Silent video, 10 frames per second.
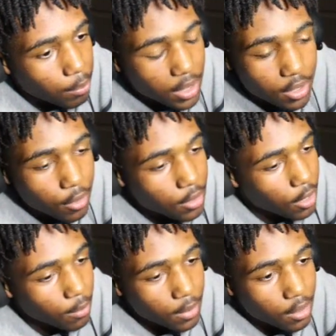Please don't
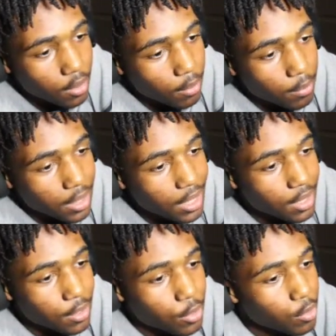tell me.
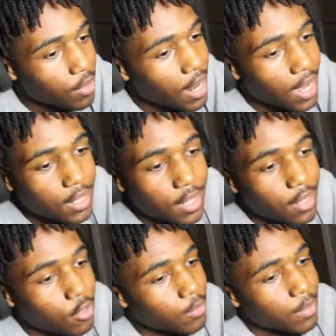Please do not
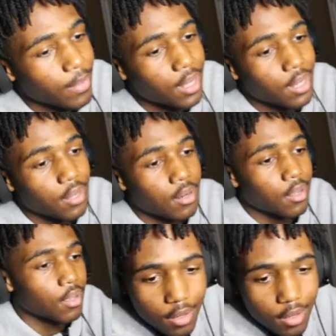tell me, man.